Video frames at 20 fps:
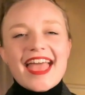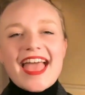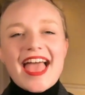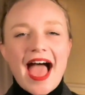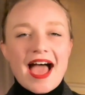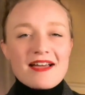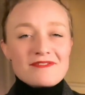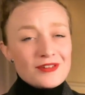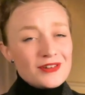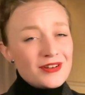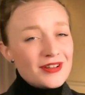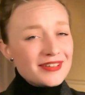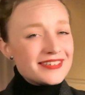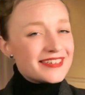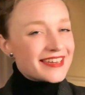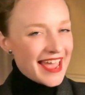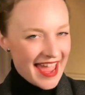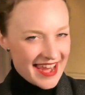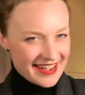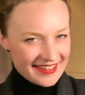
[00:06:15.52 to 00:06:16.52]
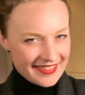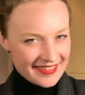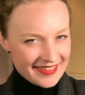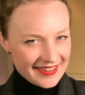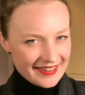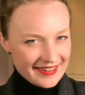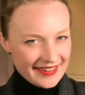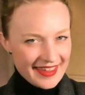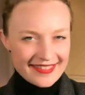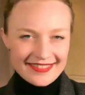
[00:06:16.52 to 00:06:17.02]
Have you learned
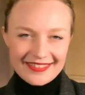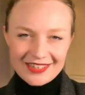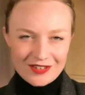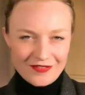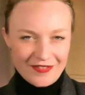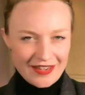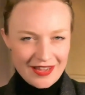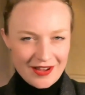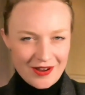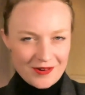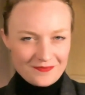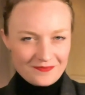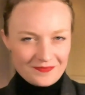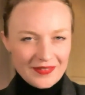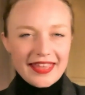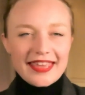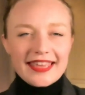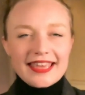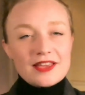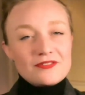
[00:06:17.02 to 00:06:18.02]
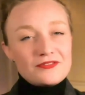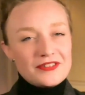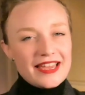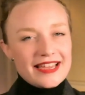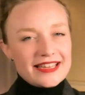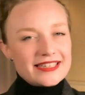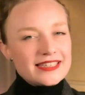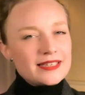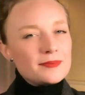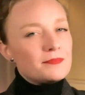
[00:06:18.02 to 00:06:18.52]
anything in this video? If
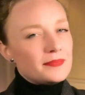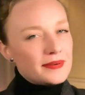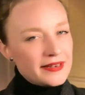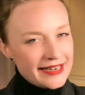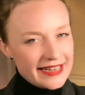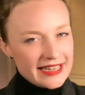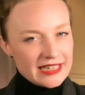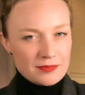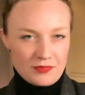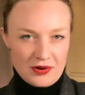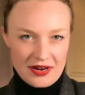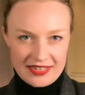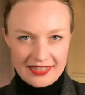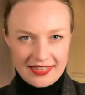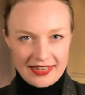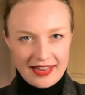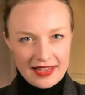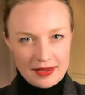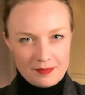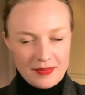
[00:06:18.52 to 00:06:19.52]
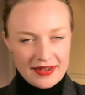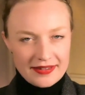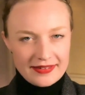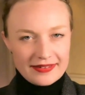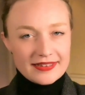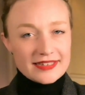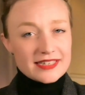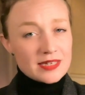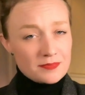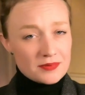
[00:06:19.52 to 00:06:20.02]
yes, please press the like
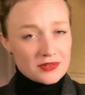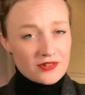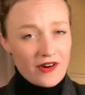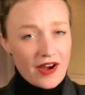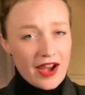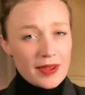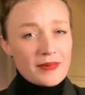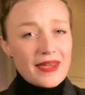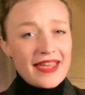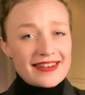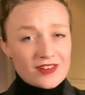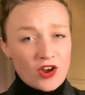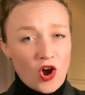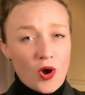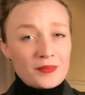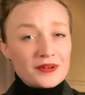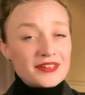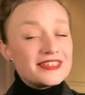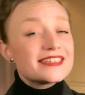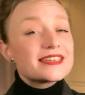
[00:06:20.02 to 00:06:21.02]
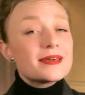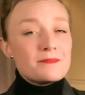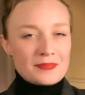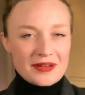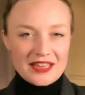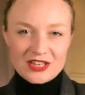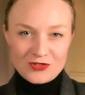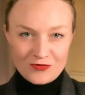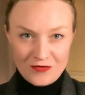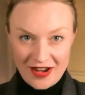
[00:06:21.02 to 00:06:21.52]
button, subscribe, and comment
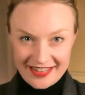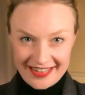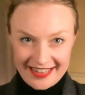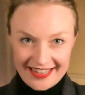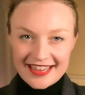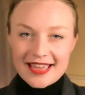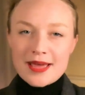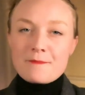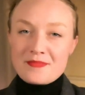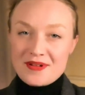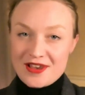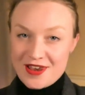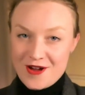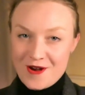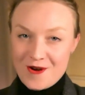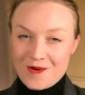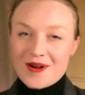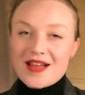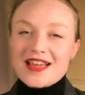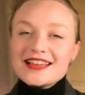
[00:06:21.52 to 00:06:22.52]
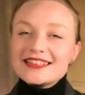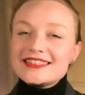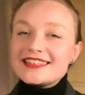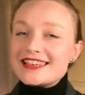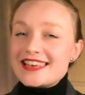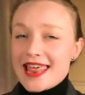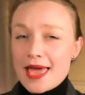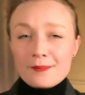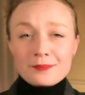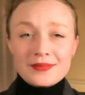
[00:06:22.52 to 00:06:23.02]
"Pitch Ready" below to
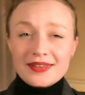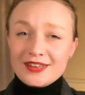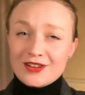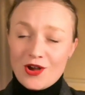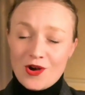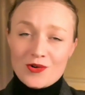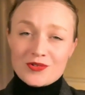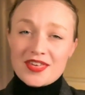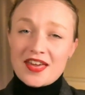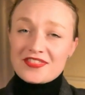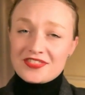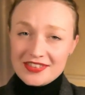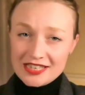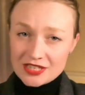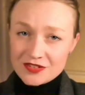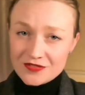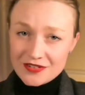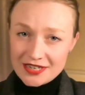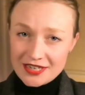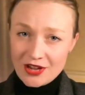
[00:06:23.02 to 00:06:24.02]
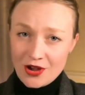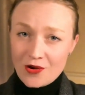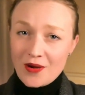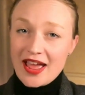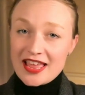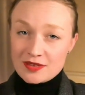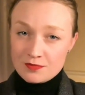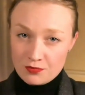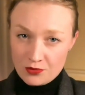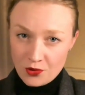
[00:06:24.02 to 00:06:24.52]
let me know that this video
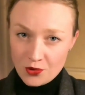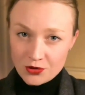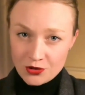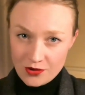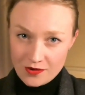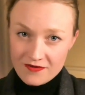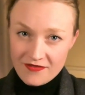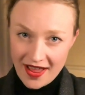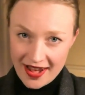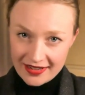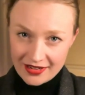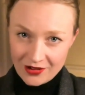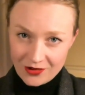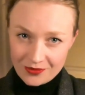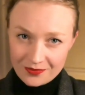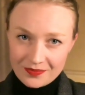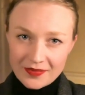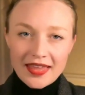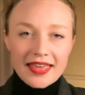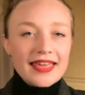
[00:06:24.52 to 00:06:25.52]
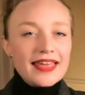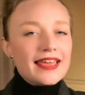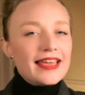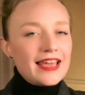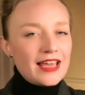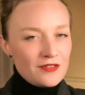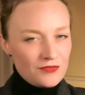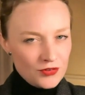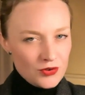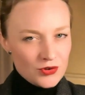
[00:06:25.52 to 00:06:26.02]
has brought you value.
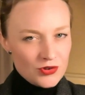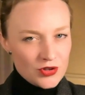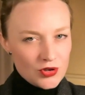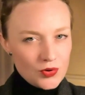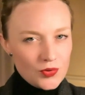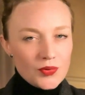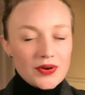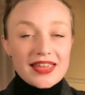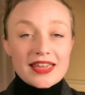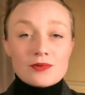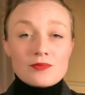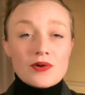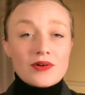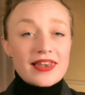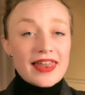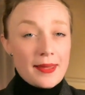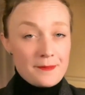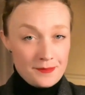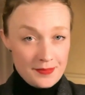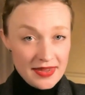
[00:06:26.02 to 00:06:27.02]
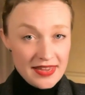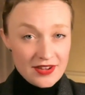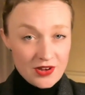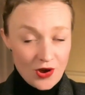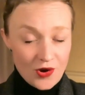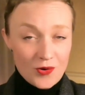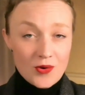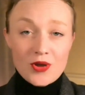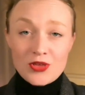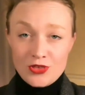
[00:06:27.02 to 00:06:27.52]
If you do, it will let me
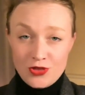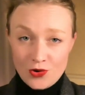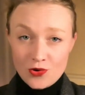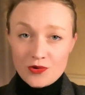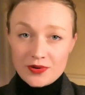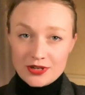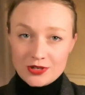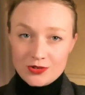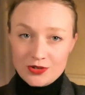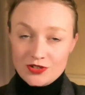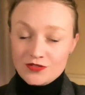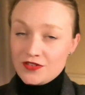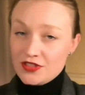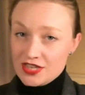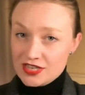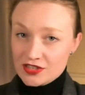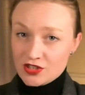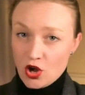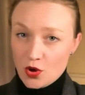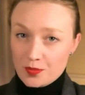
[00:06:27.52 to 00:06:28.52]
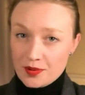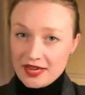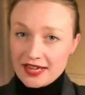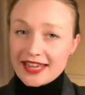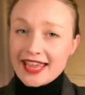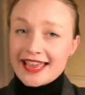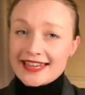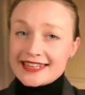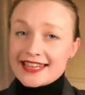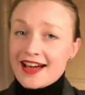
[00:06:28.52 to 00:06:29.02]
know your interest for this topic
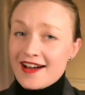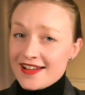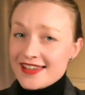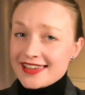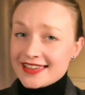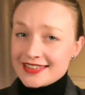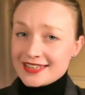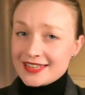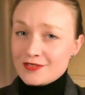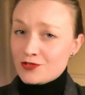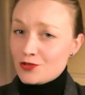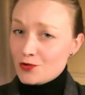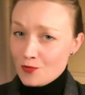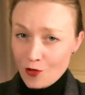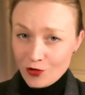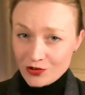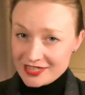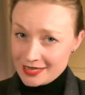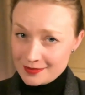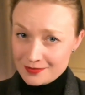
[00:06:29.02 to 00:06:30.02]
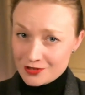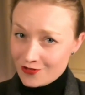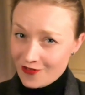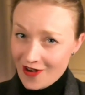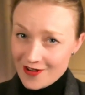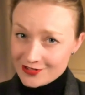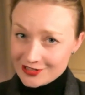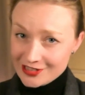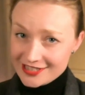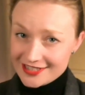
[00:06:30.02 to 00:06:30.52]
and I can give you more tips
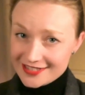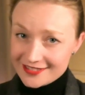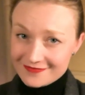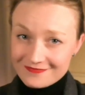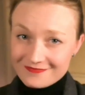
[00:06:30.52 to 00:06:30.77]
around it.